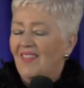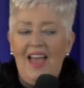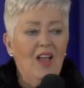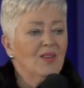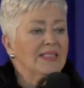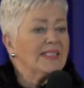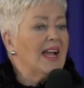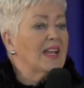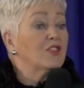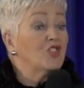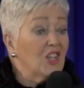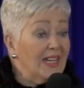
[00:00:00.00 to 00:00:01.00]
They are
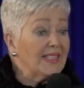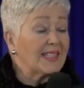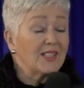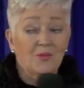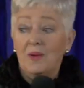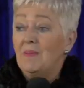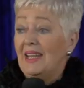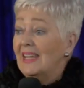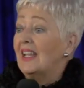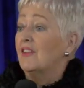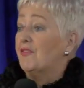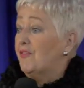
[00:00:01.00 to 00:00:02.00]
saying, Jesus, we better
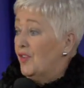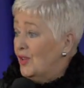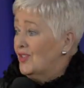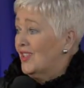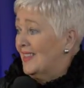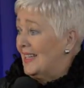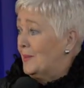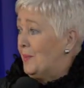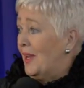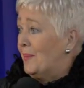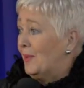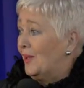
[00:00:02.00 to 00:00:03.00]
get food to these
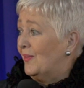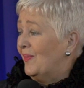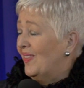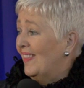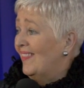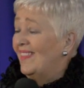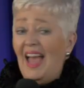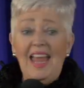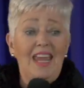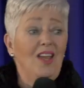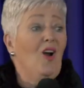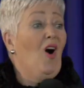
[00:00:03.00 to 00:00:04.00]
people.
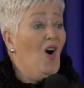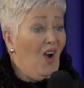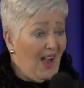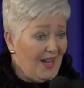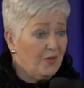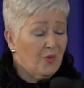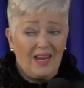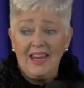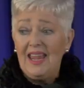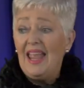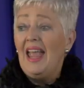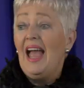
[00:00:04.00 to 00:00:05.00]
They are
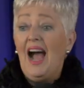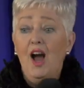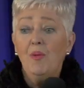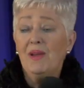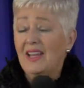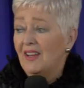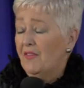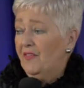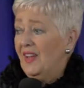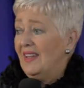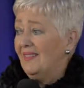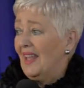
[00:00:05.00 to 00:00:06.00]
hungry. How are we going to
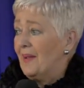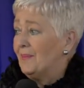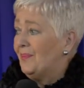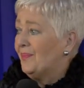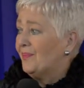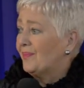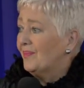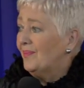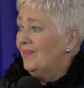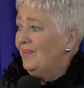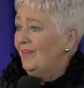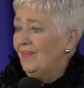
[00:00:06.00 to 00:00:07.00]
feed them?
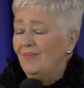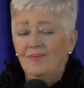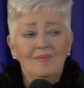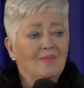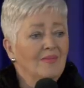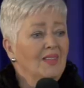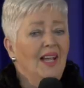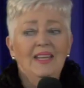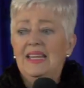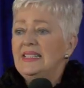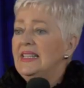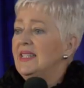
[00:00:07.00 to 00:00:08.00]

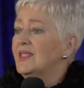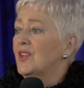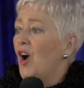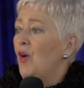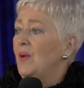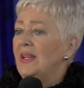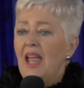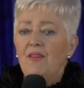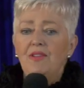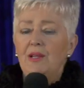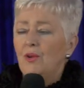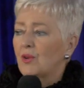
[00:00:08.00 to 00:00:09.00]
And he says, Go and
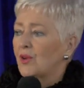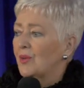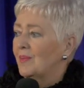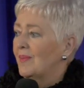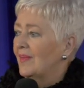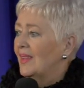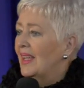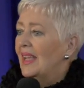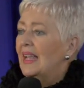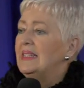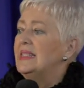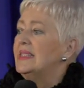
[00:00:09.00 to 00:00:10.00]
have a look
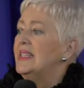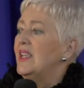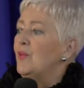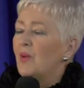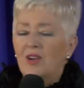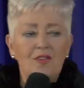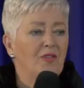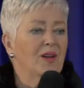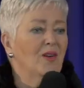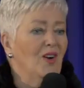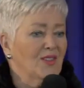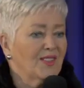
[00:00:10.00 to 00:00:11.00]
and see what have
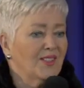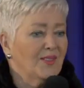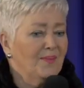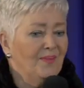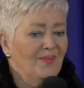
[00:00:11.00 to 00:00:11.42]
we got.